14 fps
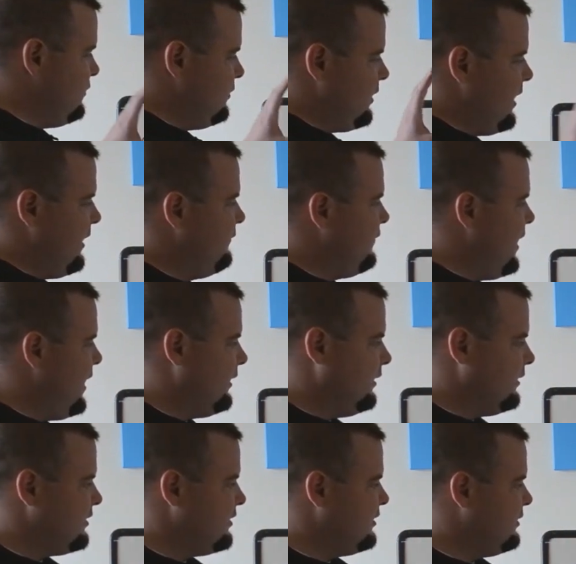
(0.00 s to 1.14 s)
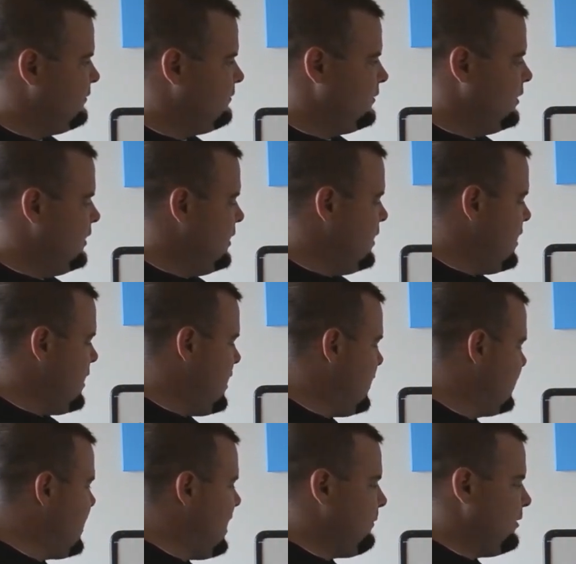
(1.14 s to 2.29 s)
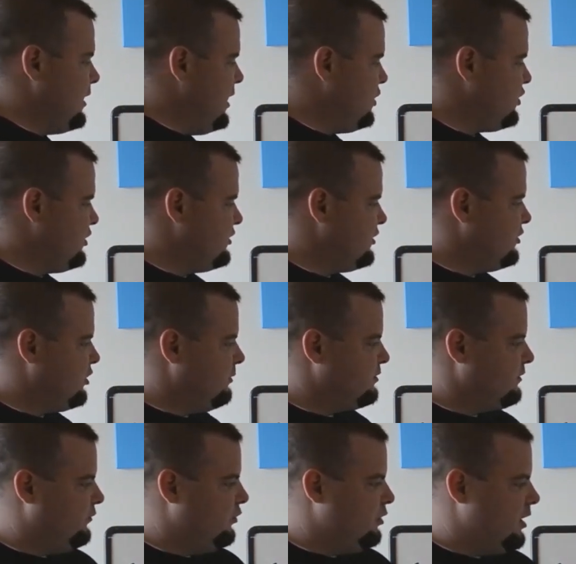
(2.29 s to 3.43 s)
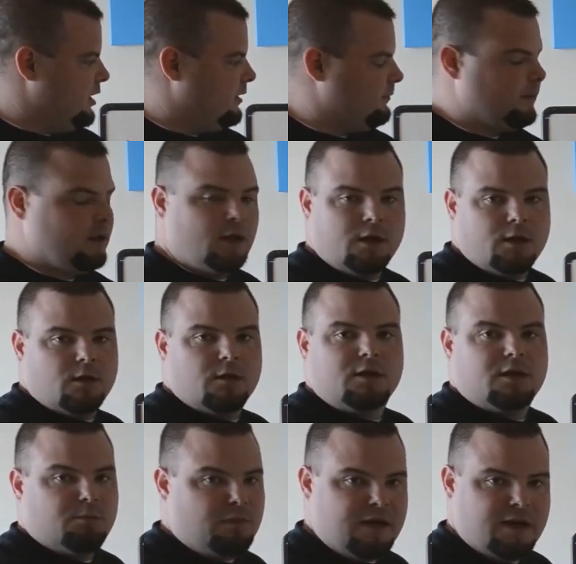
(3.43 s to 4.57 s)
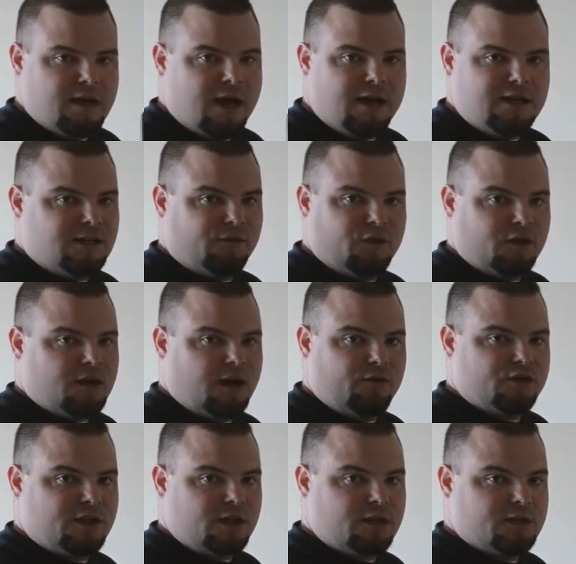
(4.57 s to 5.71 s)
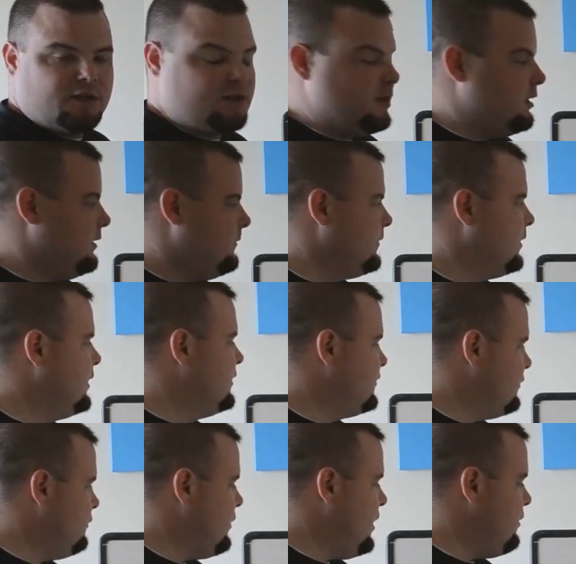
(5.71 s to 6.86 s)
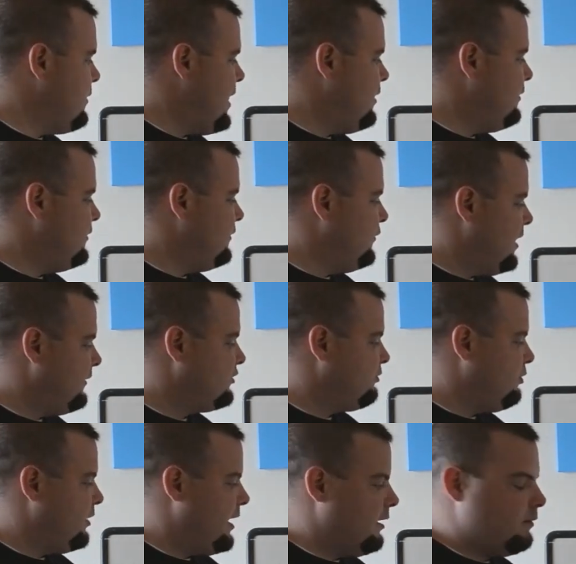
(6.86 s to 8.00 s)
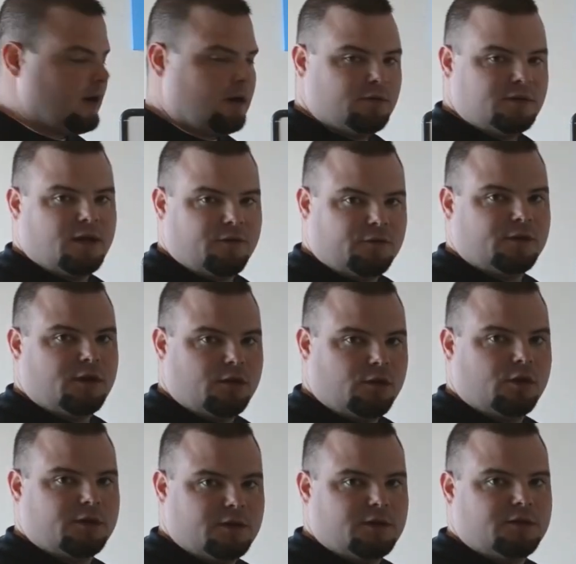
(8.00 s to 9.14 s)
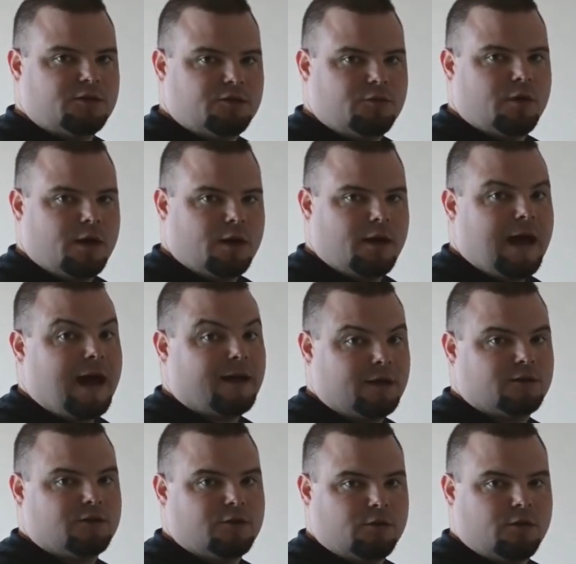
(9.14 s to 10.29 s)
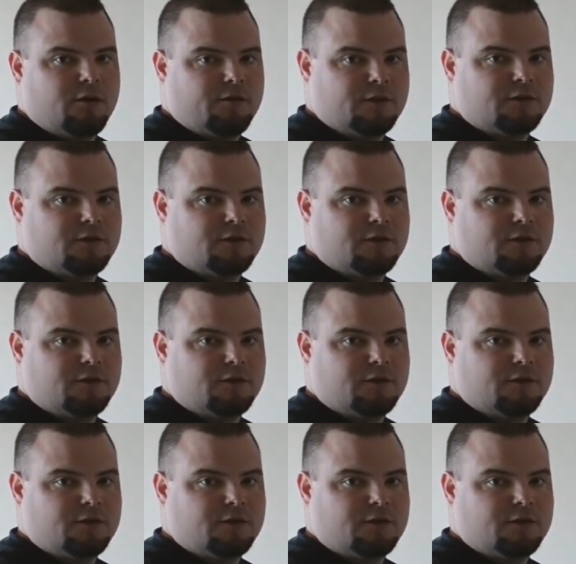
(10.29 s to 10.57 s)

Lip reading: Gives you a lot of endless combinations in terms of who to hit. Can beat any different coverage that you see. It's a great route. If you have sprint out, I would definitely look into adding it to your